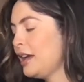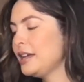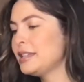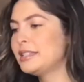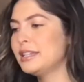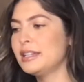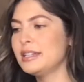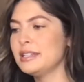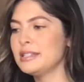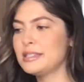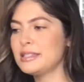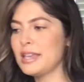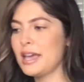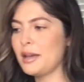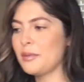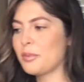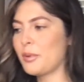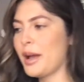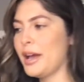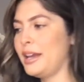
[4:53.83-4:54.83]
It didn't
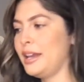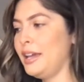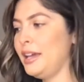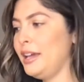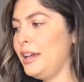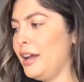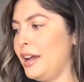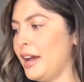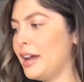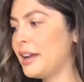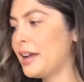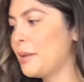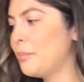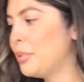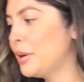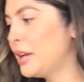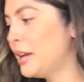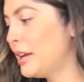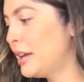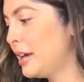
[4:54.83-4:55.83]
say ready and I
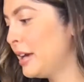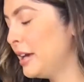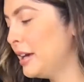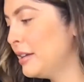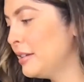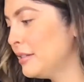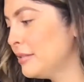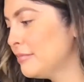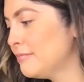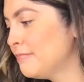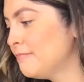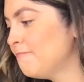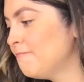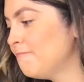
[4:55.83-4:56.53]
put it in.